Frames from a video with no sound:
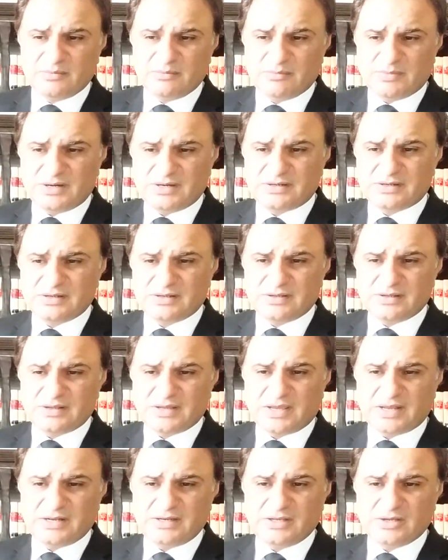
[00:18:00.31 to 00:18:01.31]
but
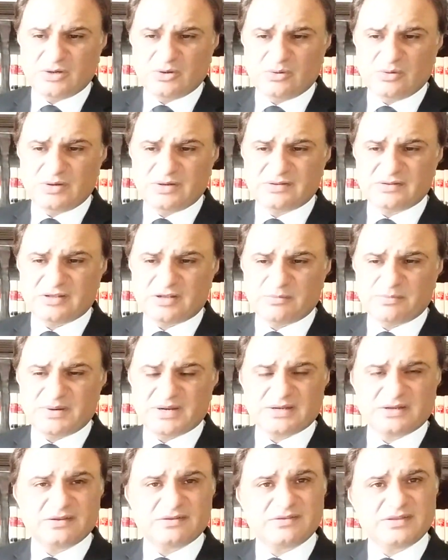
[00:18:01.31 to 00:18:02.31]
anyhow, it's our
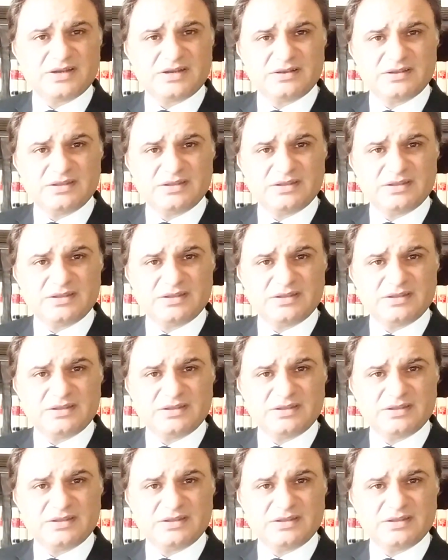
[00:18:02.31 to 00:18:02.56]
practice that